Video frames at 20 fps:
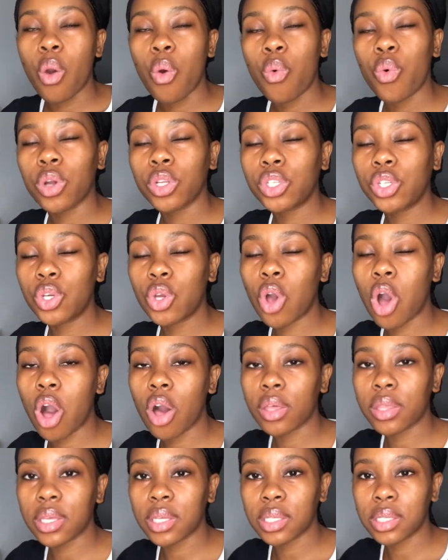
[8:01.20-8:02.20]
what do you
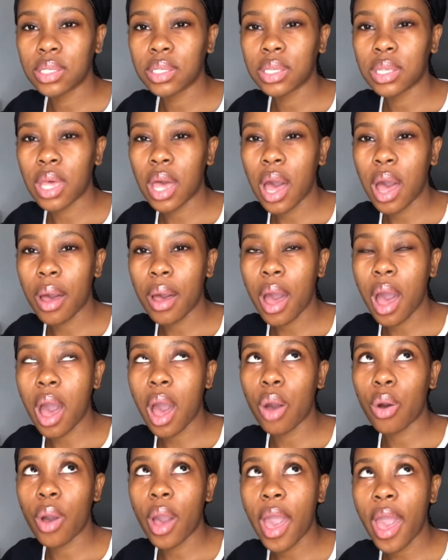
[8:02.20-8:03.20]
call this
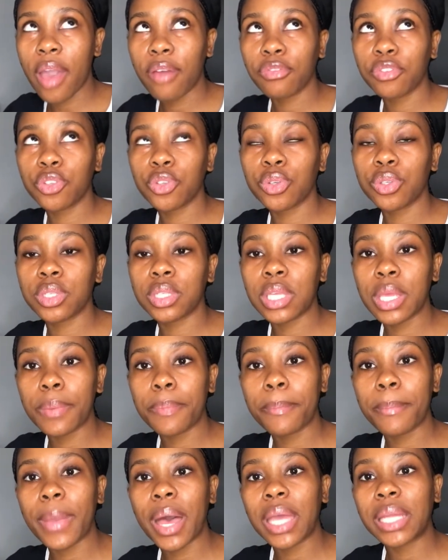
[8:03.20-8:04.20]
i'll have to
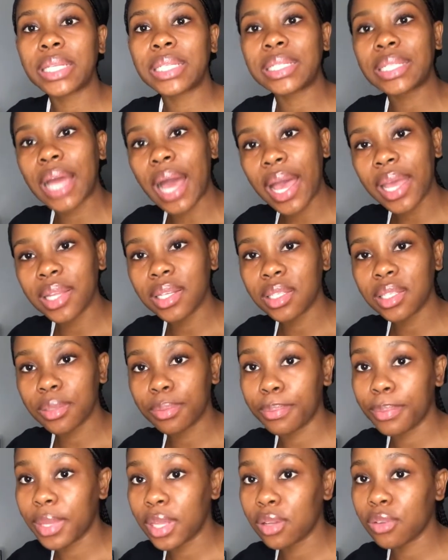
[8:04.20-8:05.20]
skip my diet
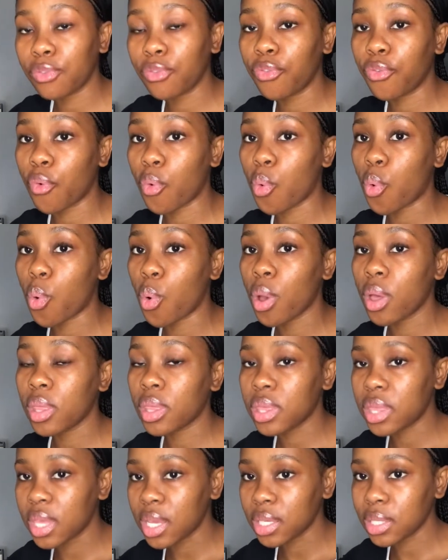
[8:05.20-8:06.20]
meal for
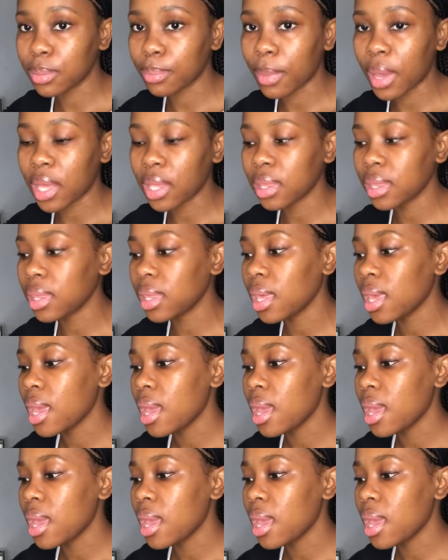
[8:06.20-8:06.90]
this month